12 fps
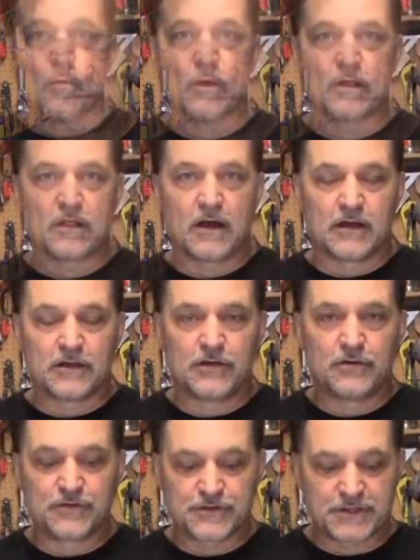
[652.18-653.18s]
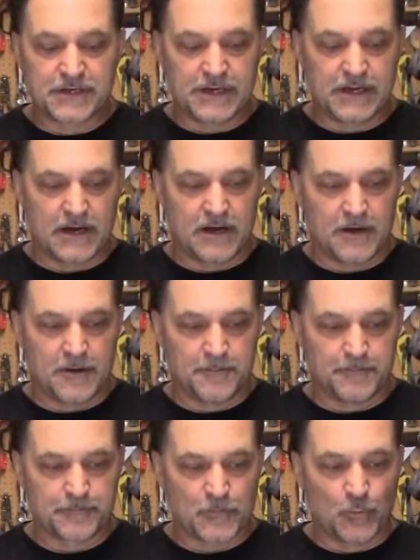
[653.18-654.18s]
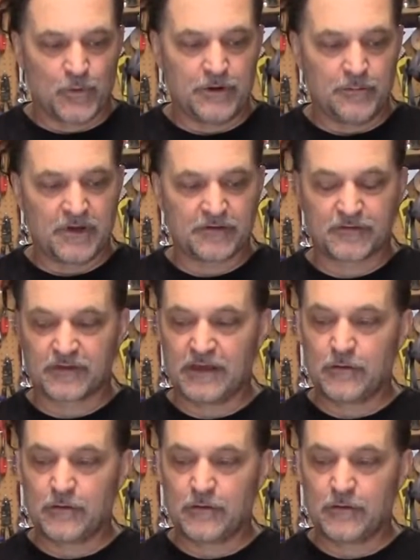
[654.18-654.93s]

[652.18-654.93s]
Well, usually when you mix